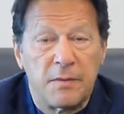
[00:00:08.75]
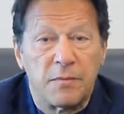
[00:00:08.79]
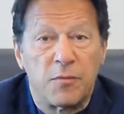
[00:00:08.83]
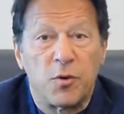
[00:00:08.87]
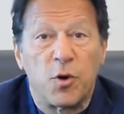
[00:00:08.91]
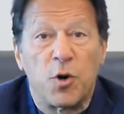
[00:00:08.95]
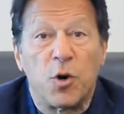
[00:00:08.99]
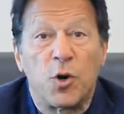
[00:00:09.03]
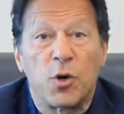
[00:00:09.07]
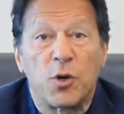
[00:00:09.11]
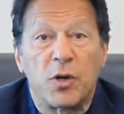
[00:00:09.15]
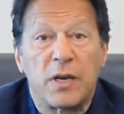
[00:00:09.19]

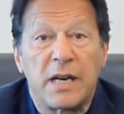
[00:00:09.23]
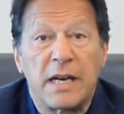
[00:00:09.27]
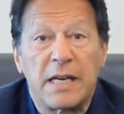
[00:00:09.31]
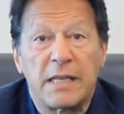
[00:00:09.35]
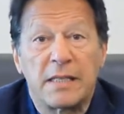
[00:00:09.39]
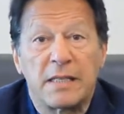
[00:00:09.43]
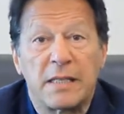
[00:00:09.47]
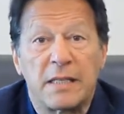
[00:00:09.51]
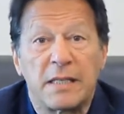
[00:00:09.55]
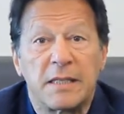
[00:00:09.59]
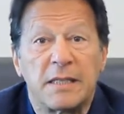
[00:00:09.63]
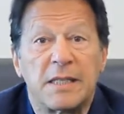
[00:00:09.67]
for
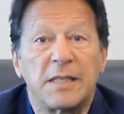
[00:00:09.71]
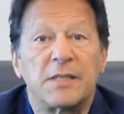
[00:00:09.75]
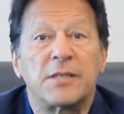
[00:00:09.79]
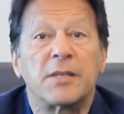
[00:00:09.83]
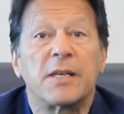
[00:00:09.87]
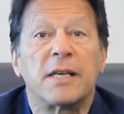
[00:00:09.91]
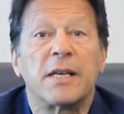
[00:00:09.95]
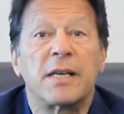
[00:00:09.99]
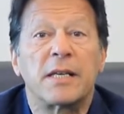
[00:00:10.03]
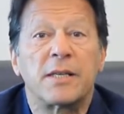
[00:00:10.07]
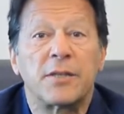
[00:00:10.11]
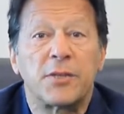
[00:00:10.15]
organizing
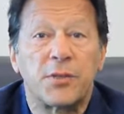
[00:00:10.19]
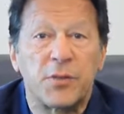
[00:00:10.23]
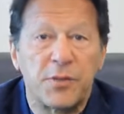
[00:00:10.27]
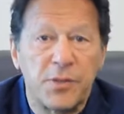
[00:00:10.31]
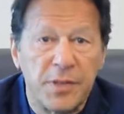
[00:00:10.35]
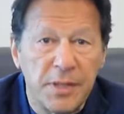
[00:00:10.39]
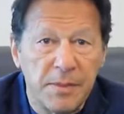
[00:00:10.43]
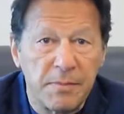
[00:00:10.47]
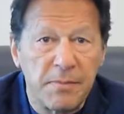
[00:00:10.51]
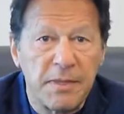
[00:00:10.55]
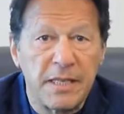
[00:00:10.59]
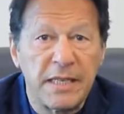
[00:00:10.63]
this
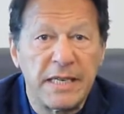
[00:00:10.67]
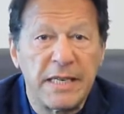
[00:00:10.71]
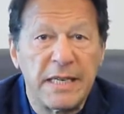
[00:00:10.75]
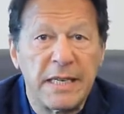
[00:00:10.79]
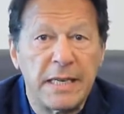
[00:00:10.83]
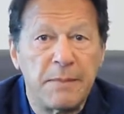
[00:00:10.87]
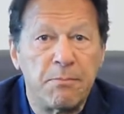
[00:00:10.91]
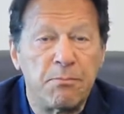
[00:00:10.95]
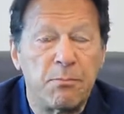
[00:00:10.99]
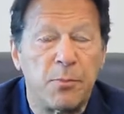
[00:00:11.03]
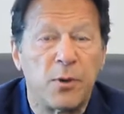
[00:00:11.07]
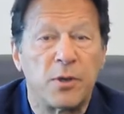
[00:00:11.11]
extremely
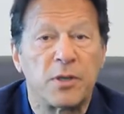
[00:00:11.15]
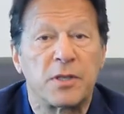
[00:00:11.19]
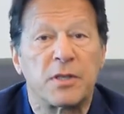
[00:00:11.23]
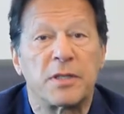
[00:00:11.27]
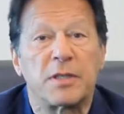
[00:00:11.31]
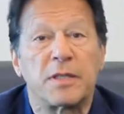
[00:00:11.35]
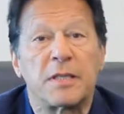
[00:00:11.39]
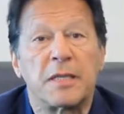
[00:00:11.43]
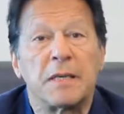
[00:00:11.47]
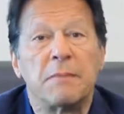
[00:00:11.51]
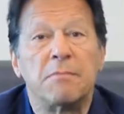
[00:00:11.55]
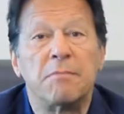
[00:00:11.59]

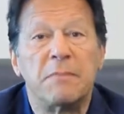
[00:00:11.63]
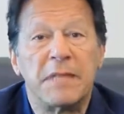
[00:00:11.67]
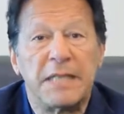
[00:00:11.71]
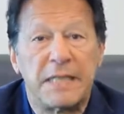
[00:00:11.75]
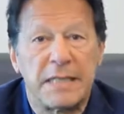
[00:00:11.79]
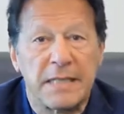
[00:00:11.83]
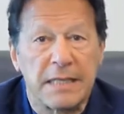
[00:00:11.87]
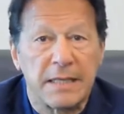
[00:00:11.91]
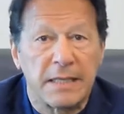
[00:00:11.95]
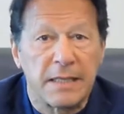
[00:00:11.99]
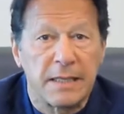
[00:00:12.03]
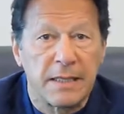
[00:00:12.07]
important
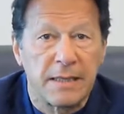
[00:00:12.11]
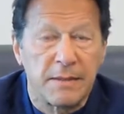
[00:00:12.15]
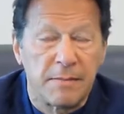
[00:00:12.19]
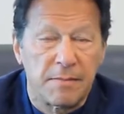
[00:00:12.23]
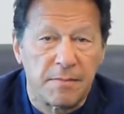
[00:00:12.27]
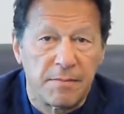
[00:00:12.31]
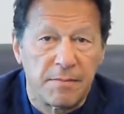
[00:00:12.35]
meeting.